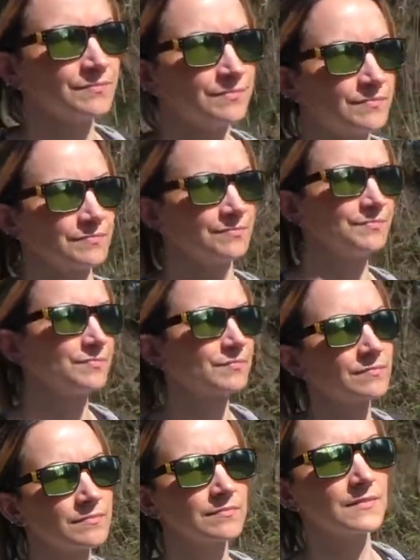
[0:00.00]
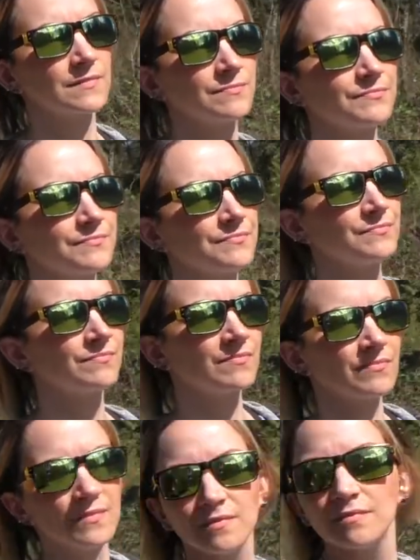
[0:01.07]

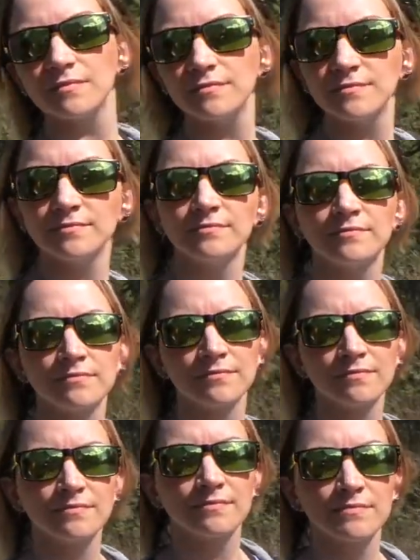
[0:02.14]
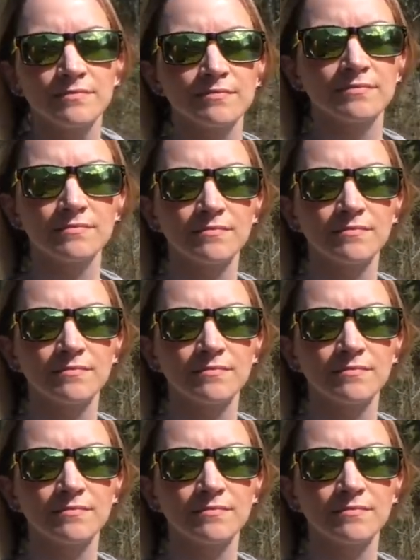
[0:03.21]
This person isn't speaking.